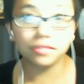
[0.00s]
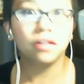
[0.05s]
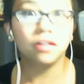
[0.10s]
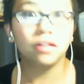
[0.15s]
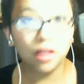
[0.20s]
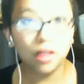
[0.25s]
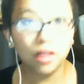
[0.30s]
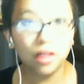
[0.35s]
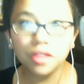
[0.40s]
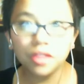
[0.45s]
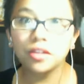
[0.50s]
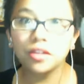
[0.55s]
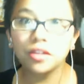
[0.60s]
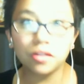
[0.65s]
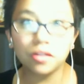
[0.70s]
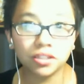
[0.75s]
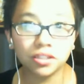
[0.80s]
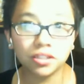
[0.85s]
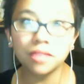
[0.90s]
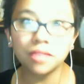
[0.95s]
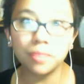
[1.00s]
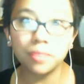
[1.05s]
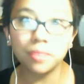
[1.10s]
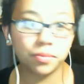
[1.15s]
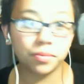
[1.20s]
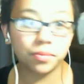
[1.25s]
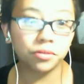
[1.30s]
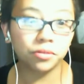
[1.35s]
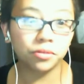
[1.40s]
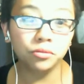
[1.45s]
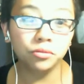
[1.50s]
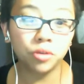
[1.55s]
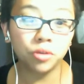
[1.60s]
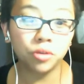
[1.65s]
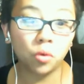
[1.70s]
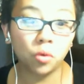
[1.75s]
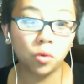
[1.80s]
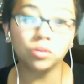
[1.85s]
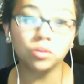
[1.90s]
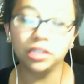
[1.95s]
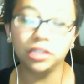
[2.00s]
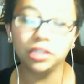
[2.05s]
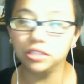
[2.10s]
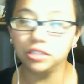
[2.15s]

there are some people who totally do.